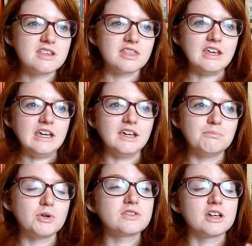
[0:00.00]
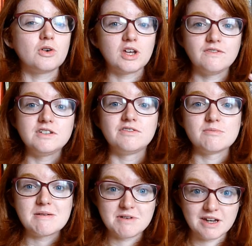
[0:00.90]
the books I got gifted for
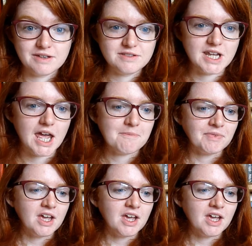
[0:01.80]
my birthday.